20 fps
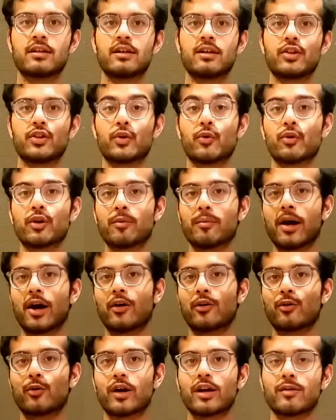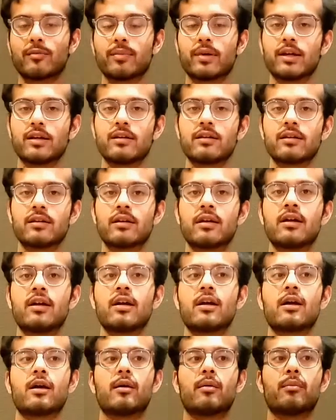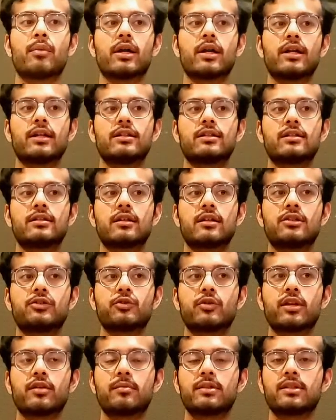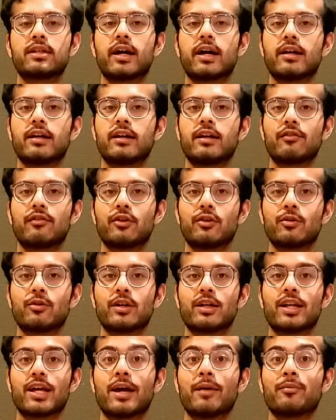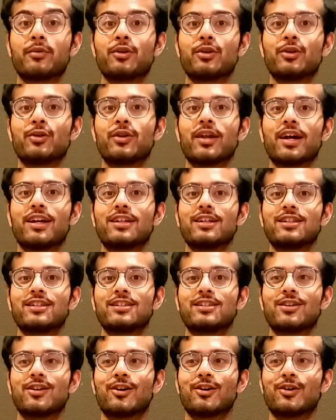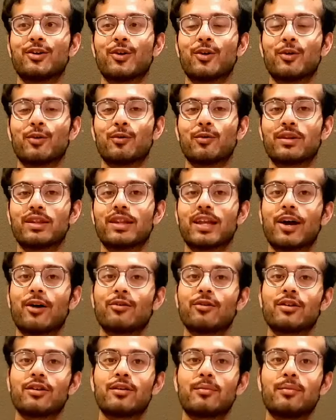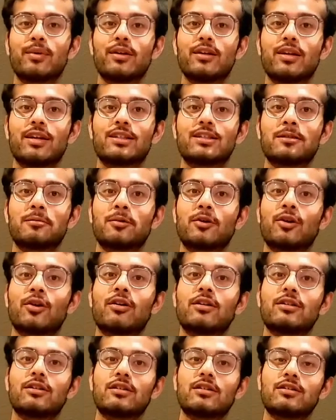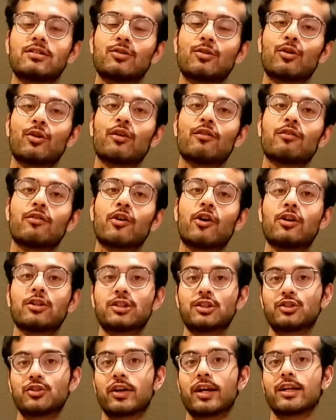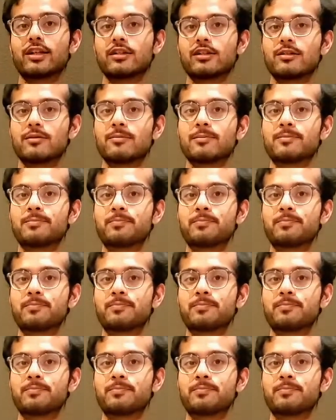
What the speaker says: thrown about quite a bit, but it's really misguided if you attempt to do that just on your own without building some sort of a concentration,